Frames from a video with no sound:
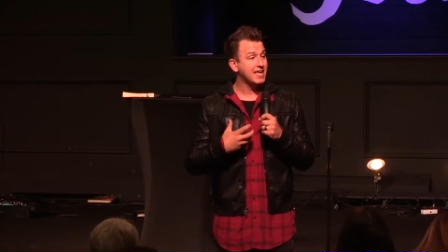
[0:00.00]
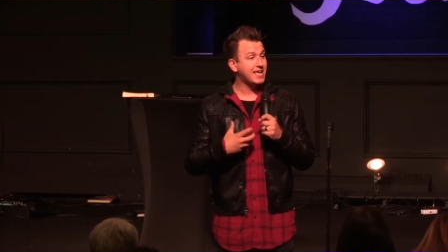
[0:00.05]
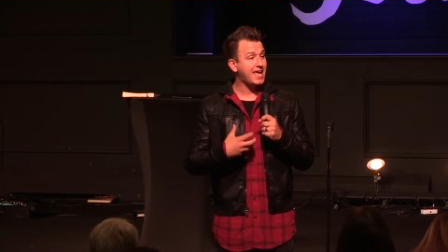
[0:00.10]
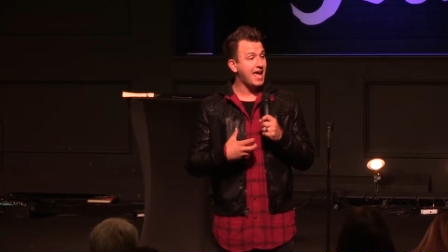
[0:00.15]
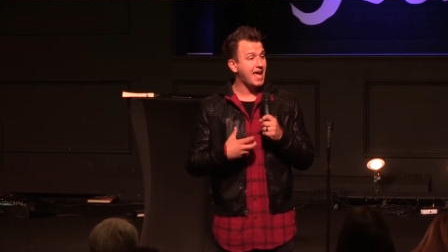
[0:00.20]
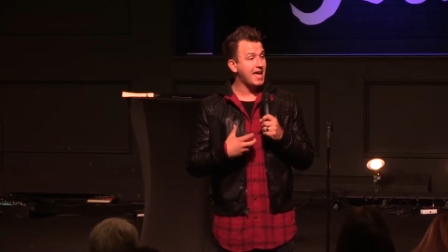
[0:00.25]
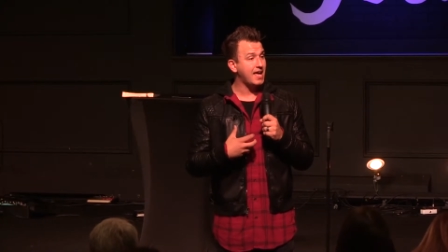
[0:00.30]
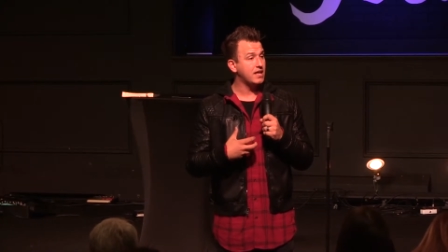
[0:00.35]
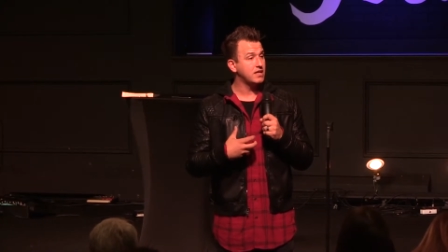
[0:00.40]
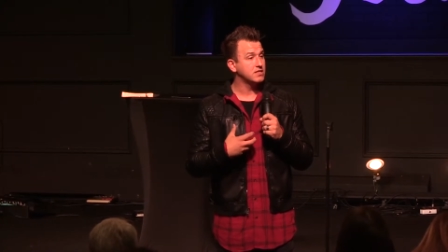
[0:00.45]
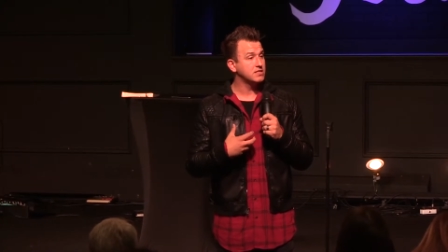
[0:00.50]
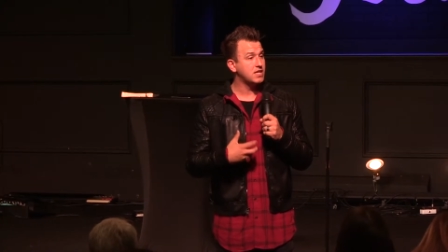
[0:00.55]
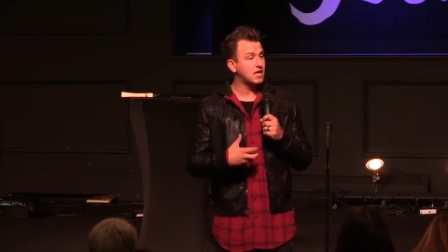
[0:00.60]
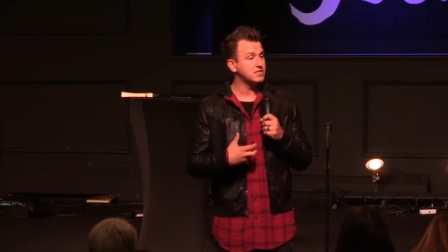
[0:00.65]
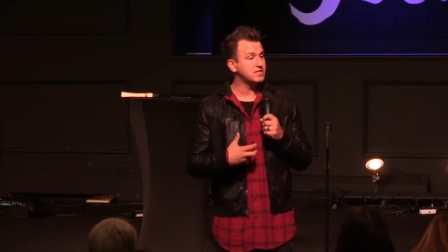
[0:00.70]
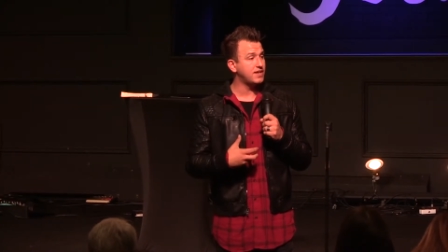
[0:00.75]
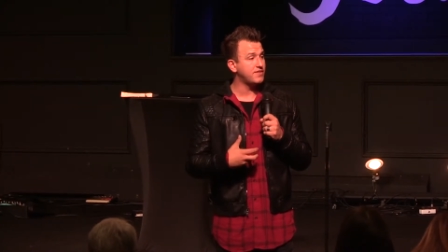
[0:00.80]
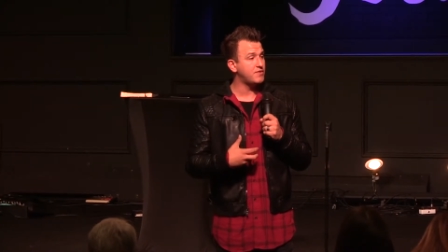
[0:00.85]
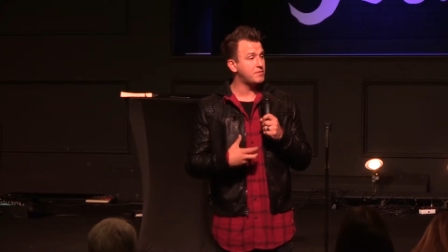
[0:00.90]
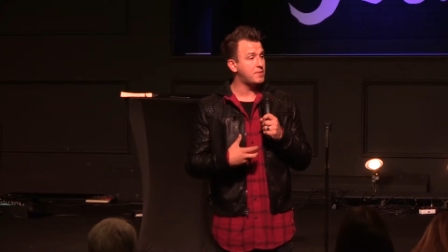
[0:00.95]
can't
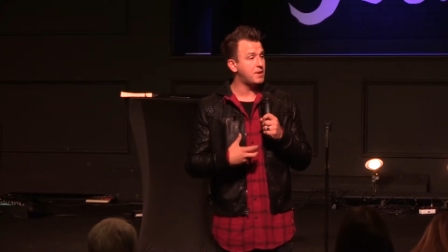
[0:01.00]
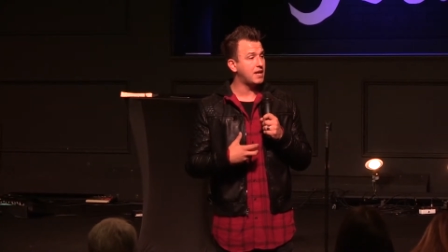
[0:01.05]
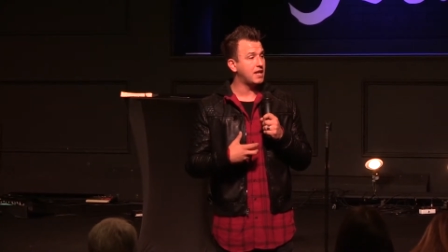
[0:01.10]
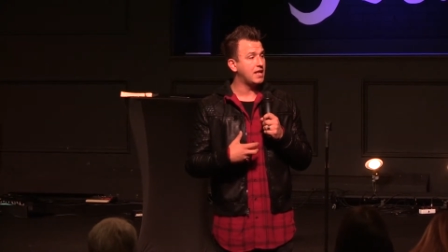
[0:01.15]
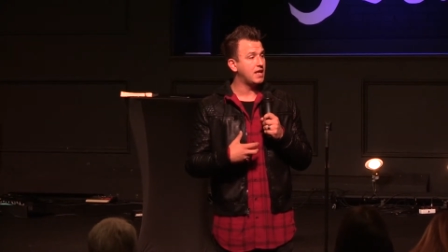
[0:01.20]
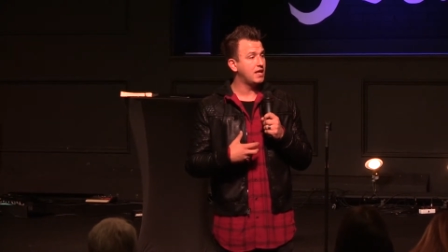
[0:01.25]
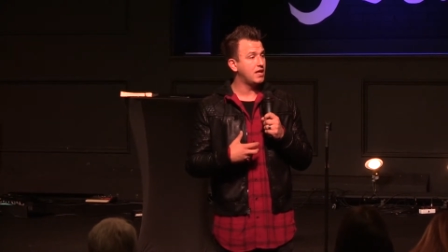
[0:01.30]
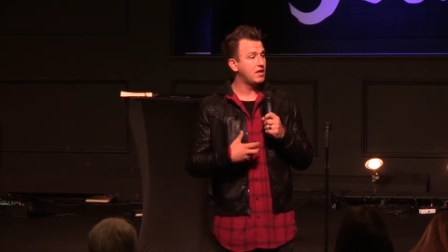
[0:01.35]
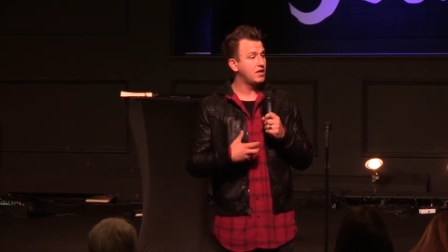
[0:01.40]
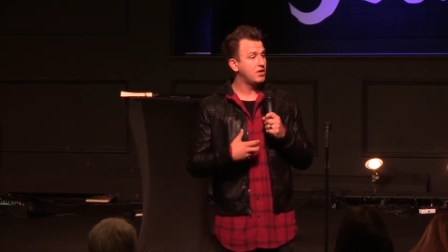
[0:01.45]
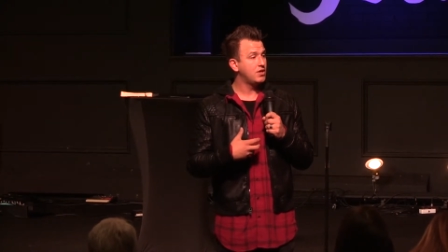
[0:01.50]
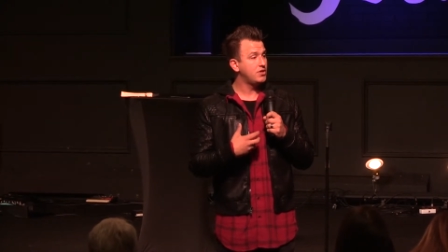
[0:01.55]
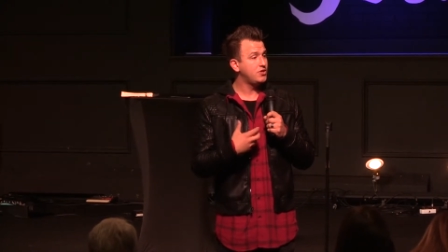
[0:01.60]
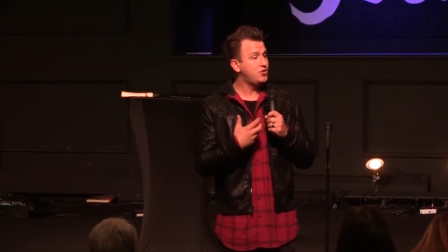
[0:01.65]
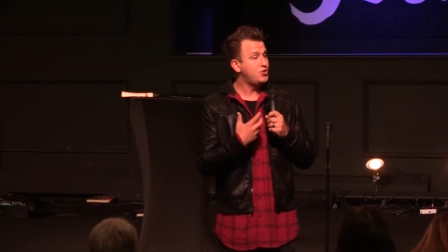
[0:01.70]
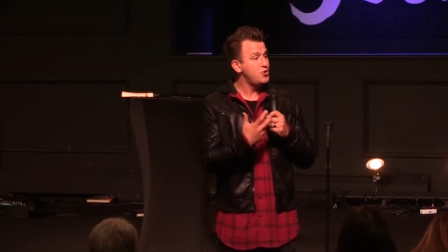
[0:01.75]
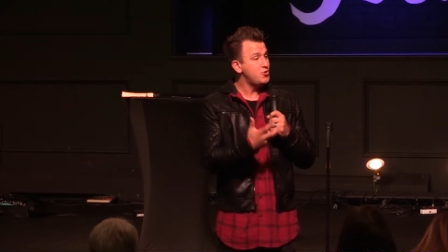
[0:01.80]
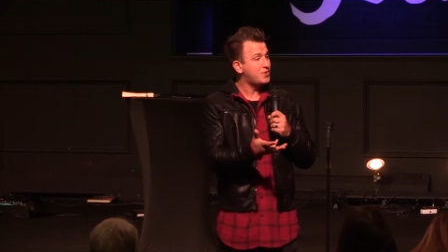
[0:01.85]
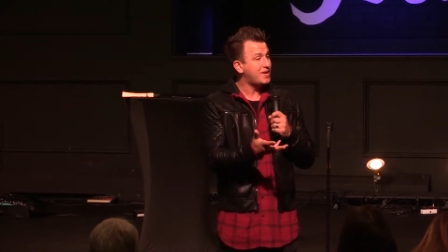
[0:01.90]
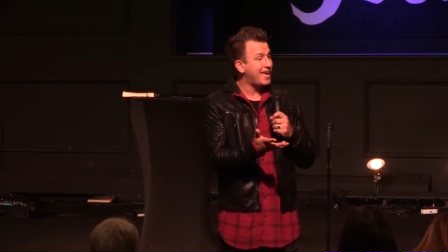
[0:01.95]
touch everybody.
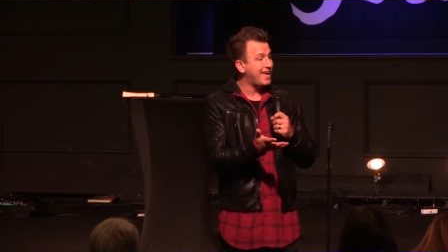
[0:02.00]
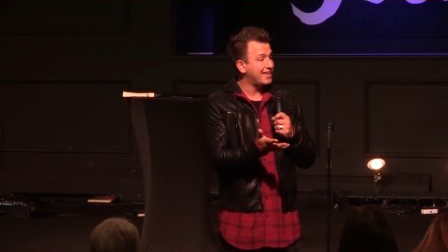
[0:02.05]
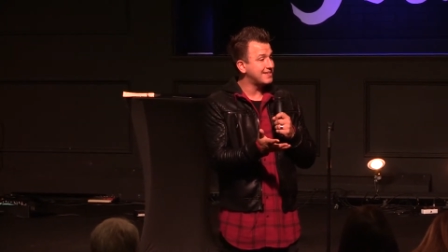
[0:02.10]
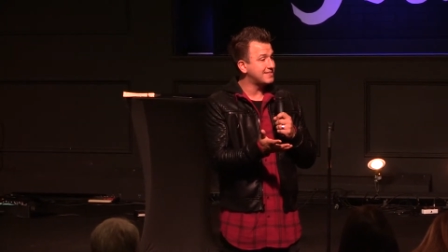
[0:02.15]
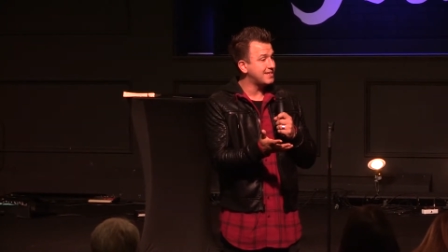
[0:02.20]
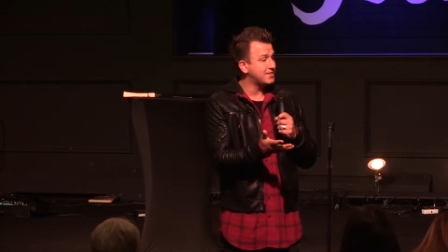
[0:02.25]
You can't